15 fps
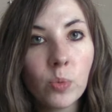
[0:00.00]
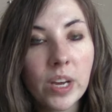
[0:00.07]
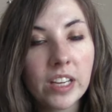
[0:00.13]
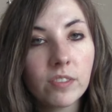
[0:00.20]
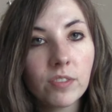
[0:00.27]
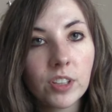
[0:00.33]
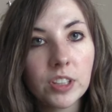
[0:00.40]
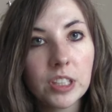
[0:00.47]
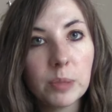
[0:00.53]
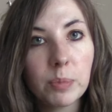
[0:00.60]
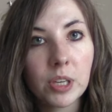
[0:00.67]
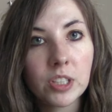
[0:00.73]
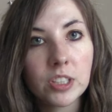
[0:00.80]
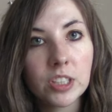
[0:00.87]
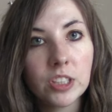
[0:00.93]
wait for the
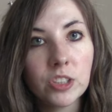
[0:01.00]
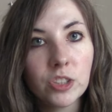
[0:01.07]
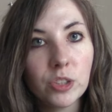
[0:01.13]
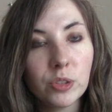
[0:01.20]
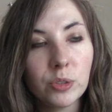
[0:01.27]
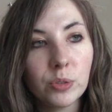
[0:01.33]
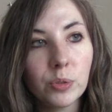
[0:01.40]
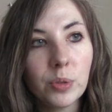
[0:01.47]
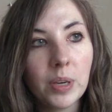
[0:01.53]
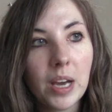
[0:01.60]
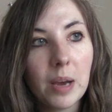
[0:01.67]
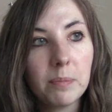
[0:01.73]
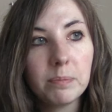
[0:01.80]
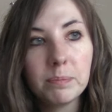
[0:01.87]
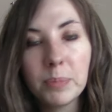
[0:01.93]
person to
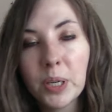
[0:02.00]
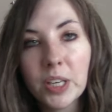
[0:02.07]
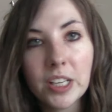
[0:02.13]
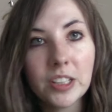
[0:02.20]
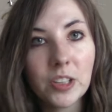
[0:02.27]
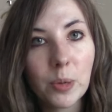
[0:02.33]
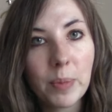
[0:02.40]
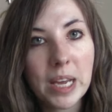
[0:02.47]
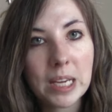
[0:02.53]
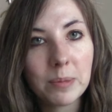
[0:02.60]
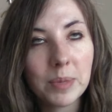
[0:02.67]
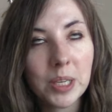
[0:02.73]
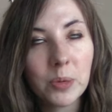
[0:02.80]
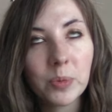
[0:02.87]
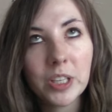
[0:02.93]
put in their
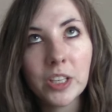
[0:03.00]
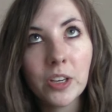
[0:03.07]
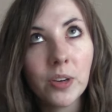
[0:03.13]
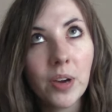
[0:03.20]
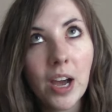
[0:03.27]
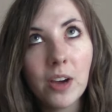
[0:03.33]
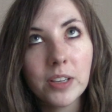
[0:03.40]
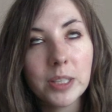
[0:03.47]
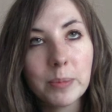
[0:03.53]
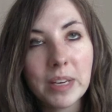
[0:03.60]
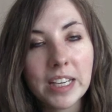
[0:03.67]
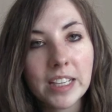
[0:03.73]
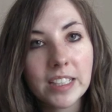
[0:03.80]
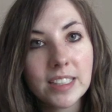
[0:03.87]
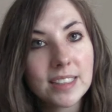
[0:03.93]
payment. We know how
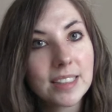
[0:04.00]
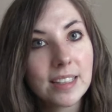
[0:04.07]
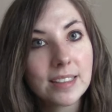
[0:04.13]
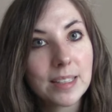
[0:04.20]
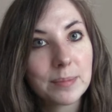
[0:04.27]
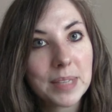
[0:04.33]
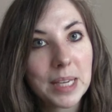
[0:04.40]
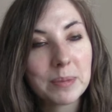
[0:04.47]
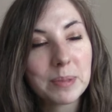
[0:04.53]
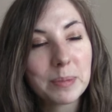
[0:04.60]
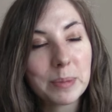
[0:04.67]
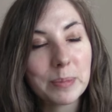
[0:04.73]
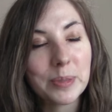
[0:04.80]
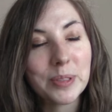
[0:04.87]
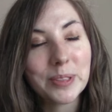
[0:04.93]
eBay is. Sometimes
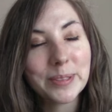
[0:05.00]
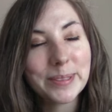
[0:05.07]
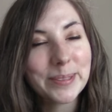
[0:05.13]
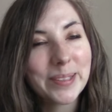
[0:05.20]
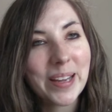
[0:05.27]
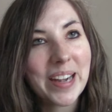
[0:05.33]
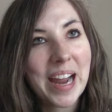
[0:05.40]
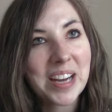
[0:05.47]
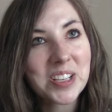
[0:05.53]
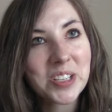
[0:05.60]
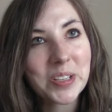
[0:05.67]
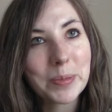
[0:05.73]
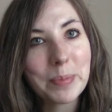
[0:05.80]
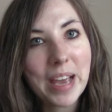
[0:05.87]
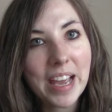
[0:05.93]
people do not
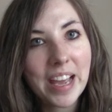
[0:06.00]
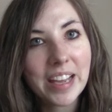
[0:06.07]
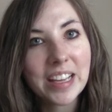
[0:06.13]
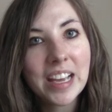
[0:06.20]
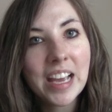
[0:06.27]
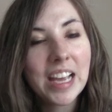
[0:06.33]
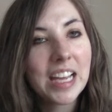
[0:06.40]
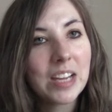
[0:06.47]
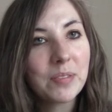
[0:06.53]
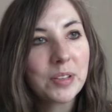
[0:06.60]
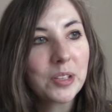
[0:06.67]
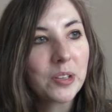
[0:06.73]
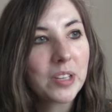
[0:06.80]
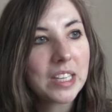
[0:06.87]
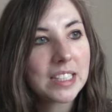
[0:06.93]
actually pay, even
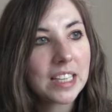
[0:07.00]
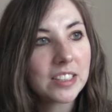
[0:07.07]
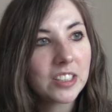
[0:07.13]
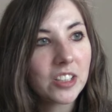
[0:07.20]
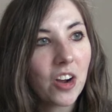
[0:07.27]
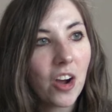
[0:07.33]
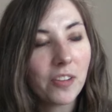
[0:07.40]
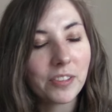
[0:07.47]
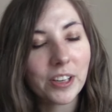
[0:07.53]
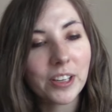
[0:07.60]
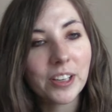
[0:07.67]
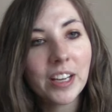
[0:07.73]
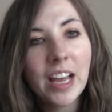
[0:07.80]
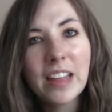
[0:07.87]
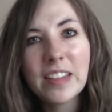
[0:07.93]
though they sent an
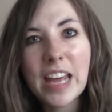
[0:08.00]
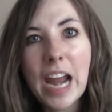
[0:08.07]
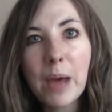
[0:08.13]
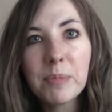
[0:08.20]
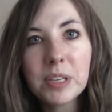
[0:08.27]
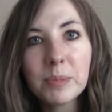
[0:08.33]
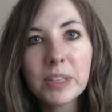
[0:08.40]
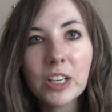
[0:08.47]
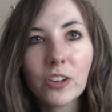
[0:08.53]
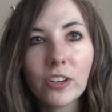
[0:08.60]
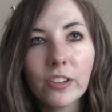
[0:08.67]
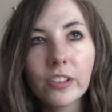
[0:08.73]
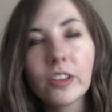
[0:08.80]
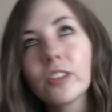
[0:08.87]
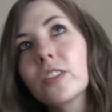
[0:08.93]
offer. That happened to me
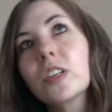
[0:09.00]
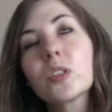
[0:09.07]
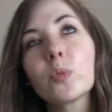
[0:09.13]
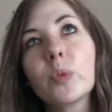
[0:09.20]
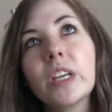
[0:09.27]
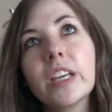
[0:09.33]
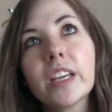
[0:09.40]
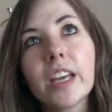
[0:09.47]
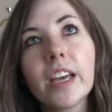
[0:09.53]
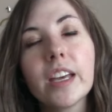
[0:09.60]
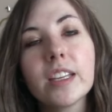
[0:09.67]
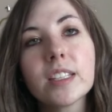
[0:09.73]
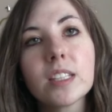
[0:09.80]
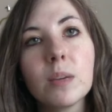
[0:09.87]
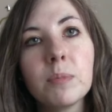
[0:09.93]
earlier this week
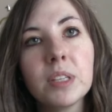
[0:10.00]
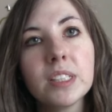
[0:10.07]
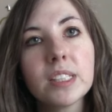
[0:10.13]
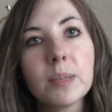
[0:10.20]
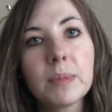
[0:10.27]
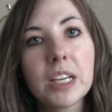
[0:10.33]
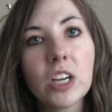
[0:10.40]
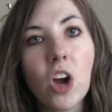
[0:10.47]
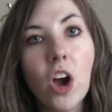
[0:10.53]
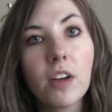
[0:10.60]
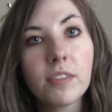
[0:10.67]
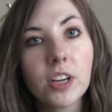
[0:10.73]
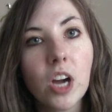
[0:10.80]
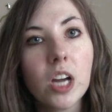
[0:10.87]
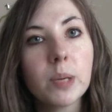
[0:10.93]
is someone sent me an
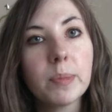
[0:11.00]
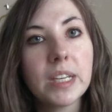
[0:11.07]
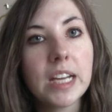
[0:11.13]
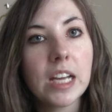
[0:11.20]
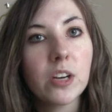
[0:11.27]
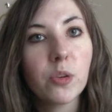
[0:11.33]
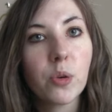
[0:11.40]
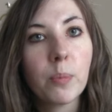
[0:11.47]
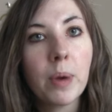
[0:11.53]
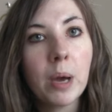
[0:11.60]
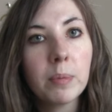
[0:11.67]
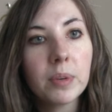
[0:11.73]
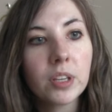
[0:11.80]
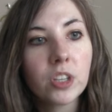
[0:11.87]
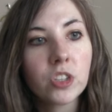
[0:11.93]
offer on a Banana
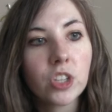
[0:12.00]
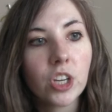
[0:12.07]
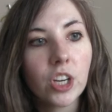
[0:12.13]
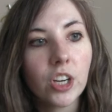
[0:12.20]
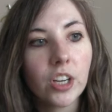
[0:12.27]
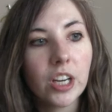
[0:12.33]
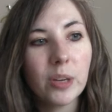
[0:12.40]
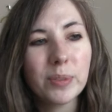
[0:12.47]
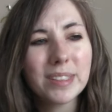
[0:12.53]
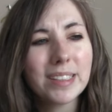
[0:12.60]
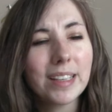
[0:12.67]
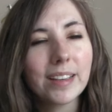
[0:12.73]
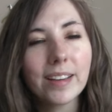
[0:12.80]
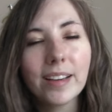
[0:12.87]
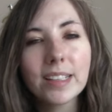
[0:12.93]
Republic shirt. It was
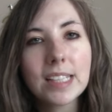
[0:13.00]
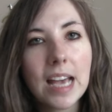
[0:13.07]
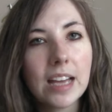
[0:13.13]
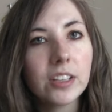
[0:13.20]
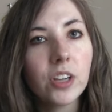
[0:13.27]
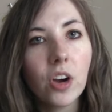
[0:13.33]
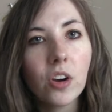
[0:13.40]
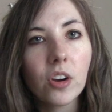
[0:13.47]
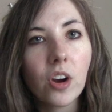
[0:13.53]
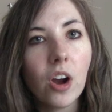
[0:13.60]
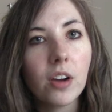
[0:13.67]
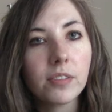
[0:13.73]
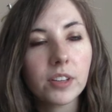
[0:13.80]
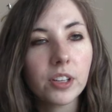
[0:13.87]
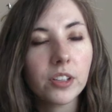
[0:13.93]
like a $10
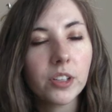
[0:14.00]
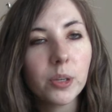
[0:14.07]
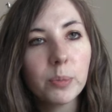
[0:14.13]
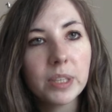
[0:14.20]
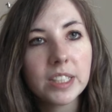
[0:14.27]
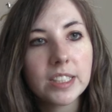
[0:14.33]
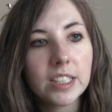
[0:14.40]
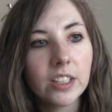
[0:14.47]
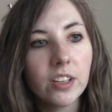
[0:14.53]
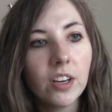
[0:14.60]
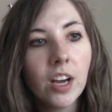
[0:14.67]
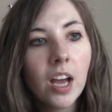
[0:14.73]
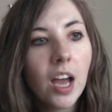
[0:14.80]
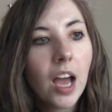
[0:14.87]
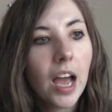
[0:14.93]
offer, no big
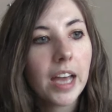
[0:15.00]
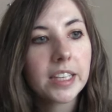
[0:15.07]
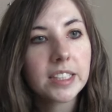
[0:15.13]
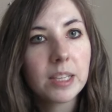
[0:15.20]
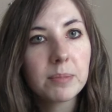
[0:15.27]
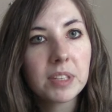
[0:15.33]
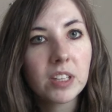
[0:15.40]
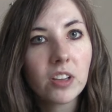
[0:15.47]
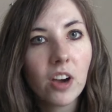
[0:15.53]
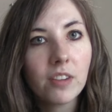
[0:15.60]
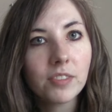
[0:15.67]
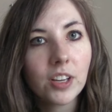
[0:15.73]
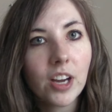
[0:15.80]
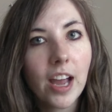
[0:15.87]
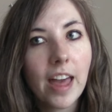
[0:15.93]
deal. I accepted the
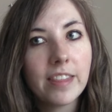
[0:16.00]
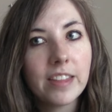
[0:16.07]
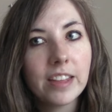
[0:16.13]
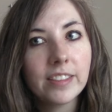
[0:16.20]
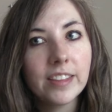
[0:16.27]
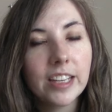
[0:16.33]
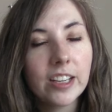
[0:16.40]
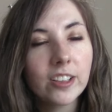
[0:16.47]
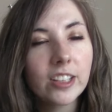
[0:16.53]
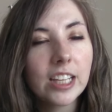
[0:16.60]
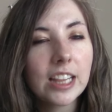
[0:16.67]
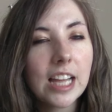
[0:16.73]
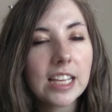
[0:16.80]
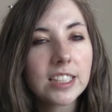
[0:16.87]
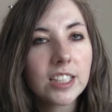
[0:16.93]
offer and then
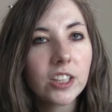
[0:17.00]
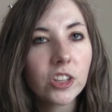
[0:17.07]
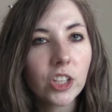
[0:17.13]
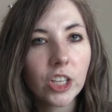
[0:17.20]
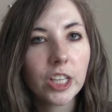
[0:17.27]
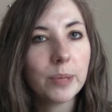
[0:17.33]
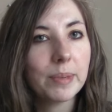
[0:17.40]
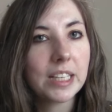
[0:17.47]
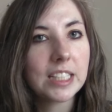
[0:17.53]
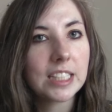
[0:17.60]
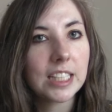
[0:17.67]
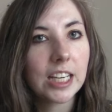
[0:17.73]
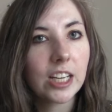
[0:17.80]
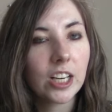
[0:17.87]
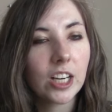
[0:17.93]
literally less than 30 minutes
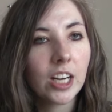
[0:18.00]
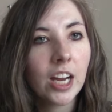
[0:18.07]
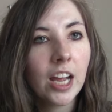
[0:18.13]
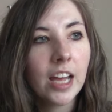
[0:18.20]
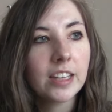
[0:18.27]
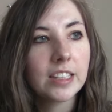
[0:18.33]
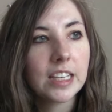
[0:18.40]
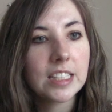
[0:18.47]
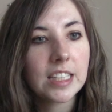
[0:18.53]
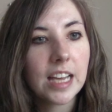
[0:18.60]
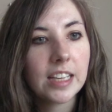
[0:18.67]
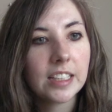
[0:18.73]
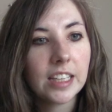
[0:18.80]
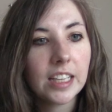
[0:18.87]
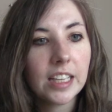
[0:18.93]
later, they
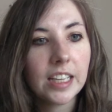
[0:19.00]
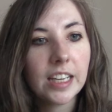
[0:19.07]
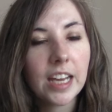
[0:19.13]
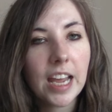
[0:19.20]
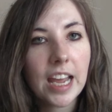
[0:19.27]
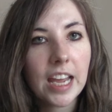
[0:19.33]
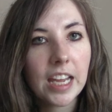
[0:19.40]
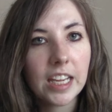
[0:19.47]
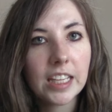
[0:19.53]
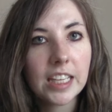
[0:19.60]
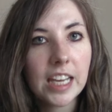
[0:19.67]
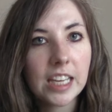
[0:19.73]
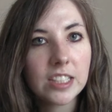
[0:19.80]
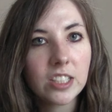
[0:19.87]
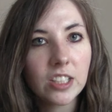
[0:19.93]
sent in a
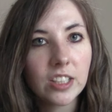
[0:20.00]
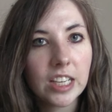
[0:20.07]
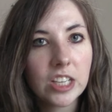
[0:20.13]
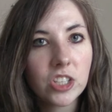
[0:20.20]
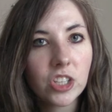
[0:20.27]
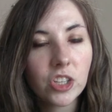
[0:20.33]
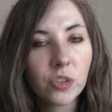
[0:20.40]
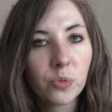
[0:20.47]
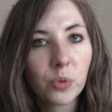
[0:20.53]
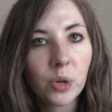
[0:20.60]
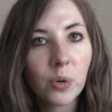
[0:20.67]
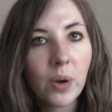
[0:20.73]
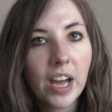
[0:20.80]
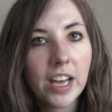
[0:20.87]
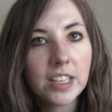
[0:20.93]
cancellation
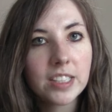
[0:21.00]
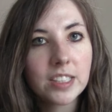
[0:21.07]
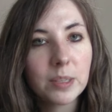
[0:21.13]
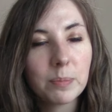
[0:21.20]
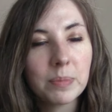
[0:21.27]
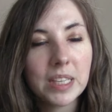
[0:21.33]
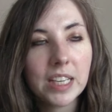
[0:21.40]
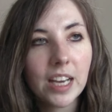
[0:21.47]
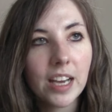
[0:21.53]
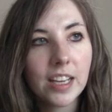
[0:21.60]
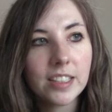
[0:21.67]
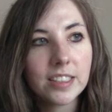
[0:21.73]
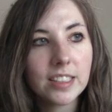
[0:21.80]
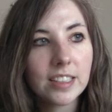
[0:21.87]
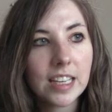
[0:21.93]
request
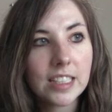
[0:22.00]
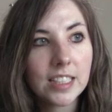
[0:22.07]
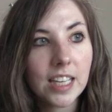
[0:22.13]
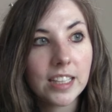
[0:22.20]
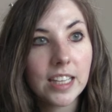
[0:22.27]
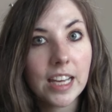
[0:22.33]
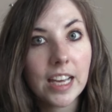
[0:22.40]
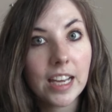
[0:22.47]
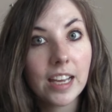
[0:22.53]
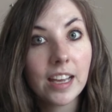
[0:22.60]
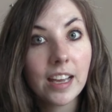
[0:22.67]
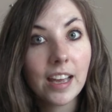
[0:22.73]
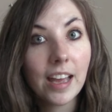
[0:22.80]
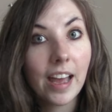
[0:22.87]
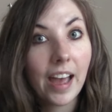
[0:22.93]
because they said they
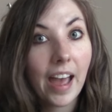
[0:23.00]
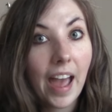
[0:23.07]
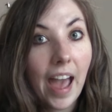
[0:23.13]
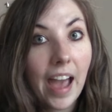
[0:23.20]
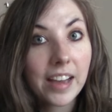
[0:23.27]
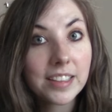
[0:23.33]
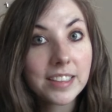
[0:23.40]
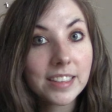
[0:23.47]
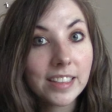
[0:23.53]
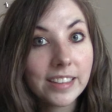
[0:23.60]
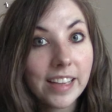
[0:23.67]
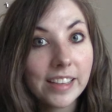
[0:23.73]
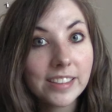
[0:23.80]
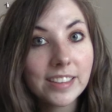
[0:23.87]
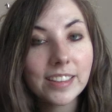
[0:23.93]

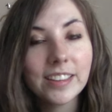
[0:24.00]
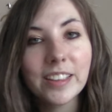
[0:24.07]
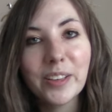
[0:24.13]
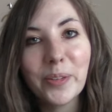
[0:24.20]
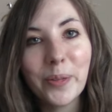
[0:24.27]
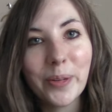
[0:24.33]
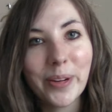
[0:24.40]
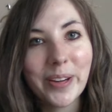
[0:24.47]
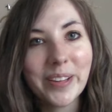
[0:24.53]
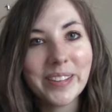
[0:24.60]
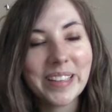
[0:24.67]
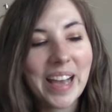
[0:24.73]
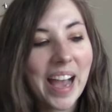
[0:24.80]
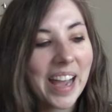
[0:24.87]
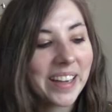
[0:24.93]
accidentally ordered
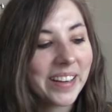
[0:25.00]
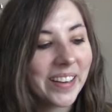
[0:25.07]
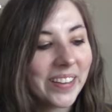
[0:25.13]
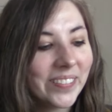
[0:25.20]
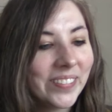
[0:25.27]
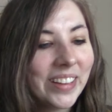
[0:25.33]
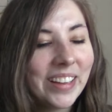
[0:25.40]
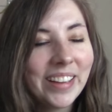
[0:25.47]
the item.